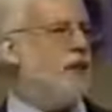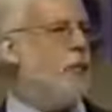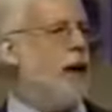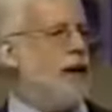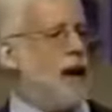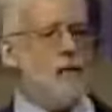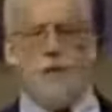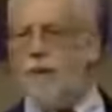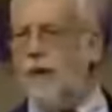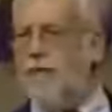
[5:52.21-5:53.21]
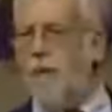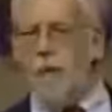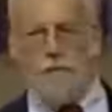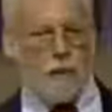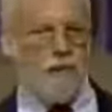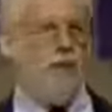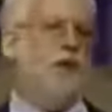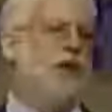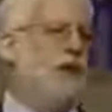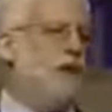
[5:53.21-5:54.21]
That's why now you will see more bumper
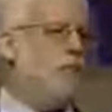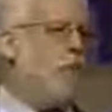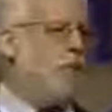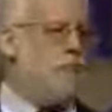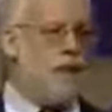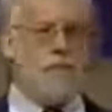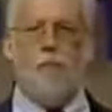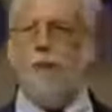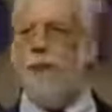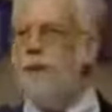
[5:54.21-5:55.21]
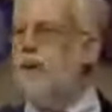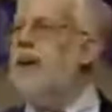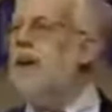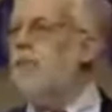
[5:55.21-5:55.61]
stickers, more billboards,